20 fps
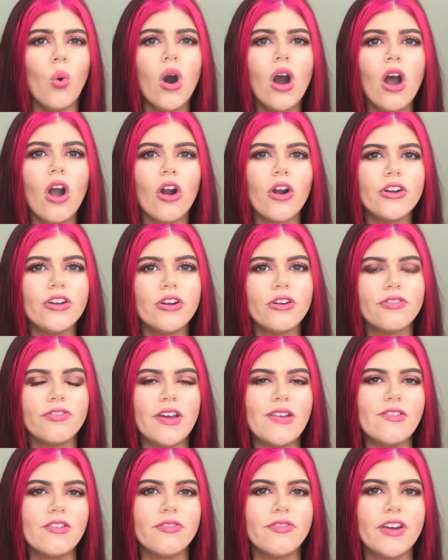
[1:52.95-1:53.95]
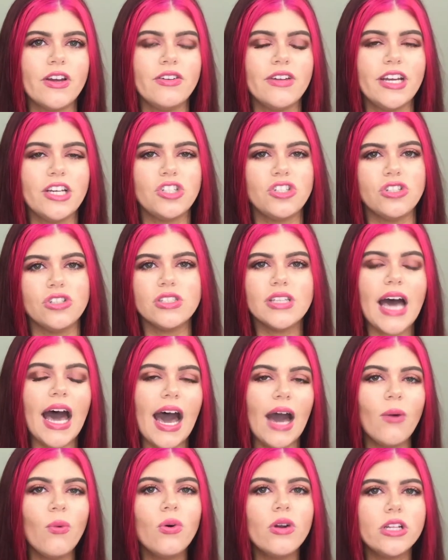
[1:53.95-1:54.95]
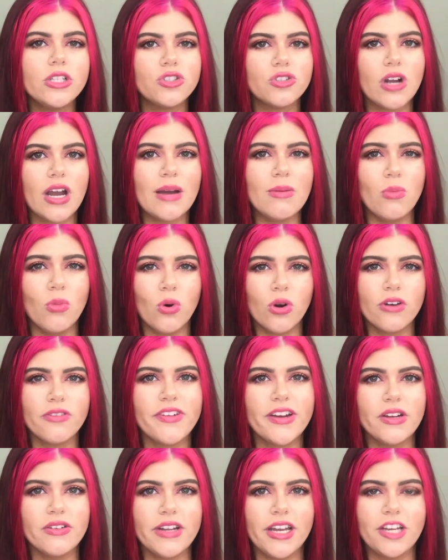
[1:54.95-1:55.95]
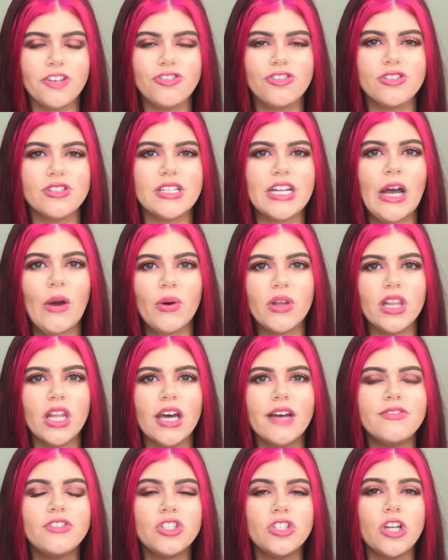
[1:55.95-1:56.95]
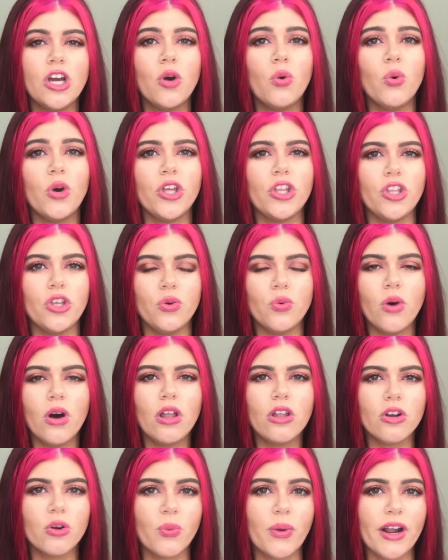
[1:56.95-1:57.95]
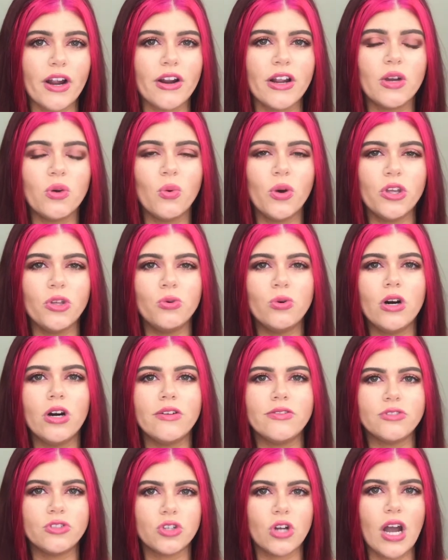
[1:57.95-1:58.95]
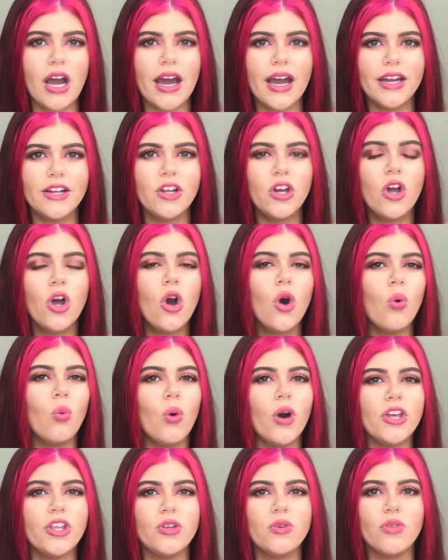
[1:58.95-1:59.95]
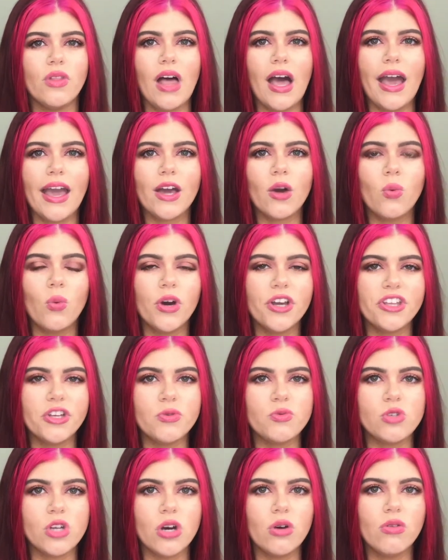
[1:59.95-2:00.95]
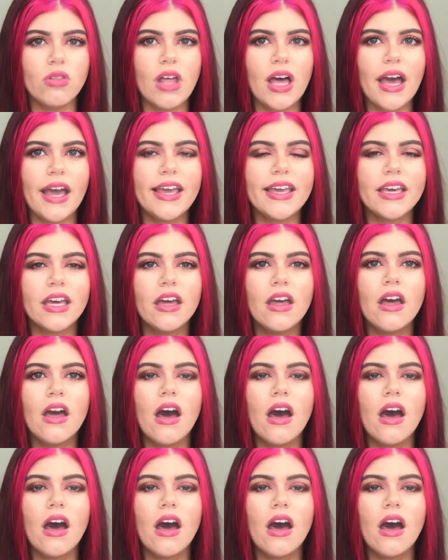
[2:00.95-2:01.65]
What are your favorite foundations? I want to try more foundations, and I would love to know what you all are wearing, what you all have tried, what you like, what you don't like.